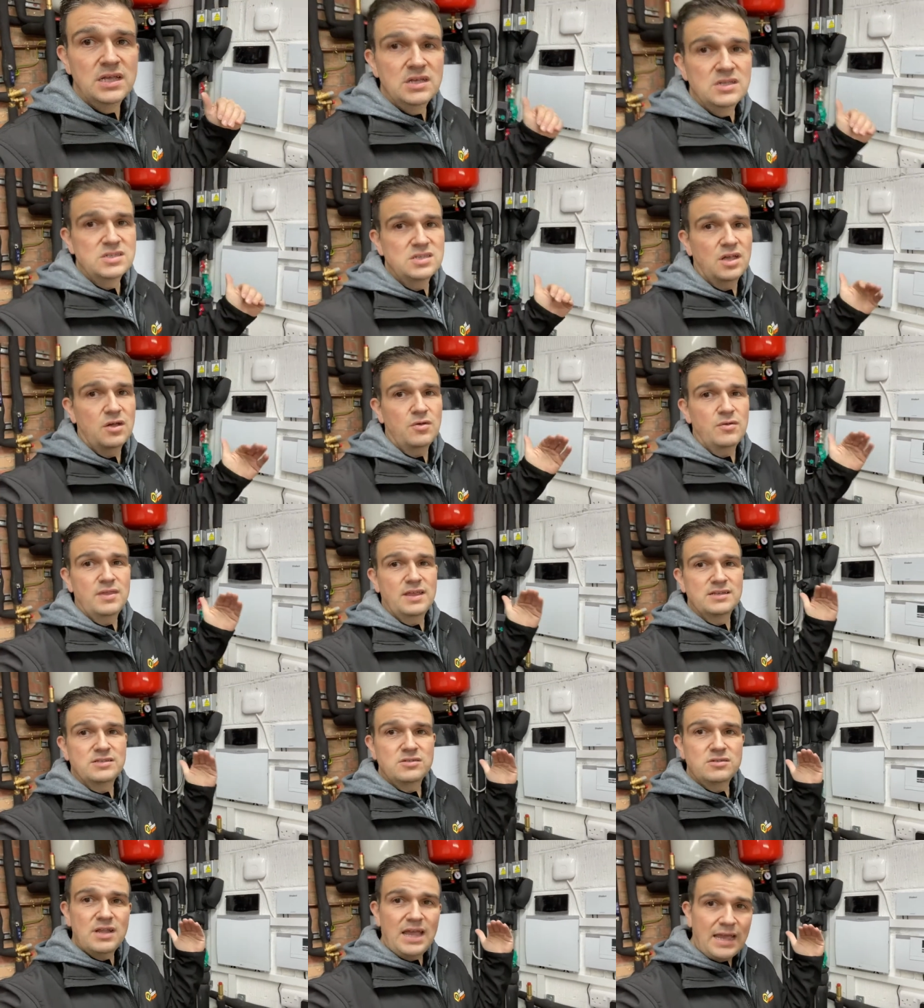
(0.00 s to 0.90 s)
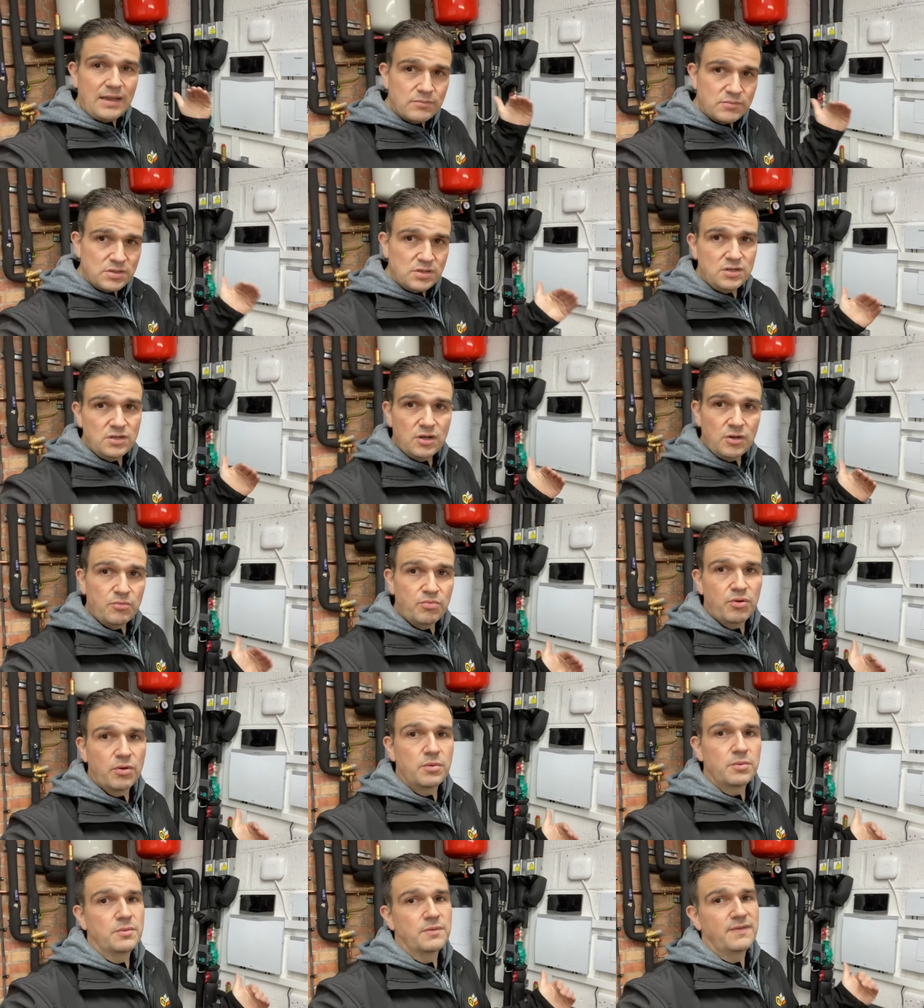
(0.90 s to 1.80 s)
So there's absolutely no
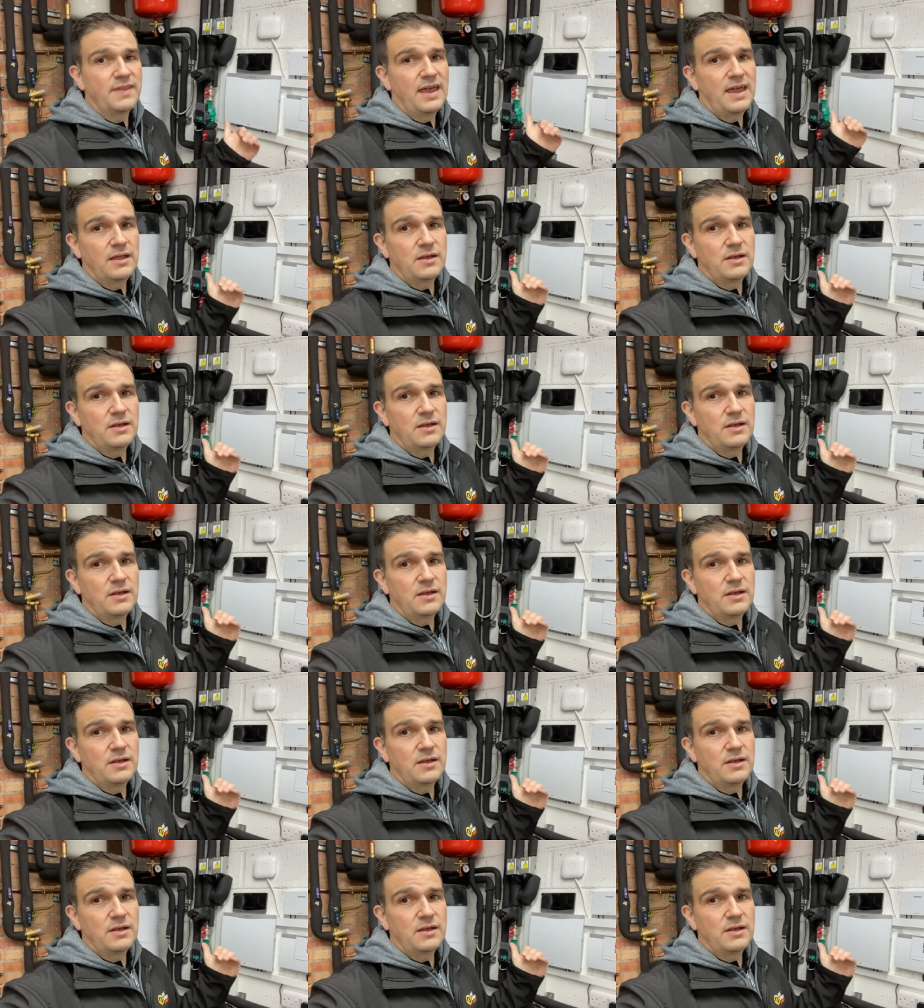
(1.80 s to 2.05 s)
problem with that.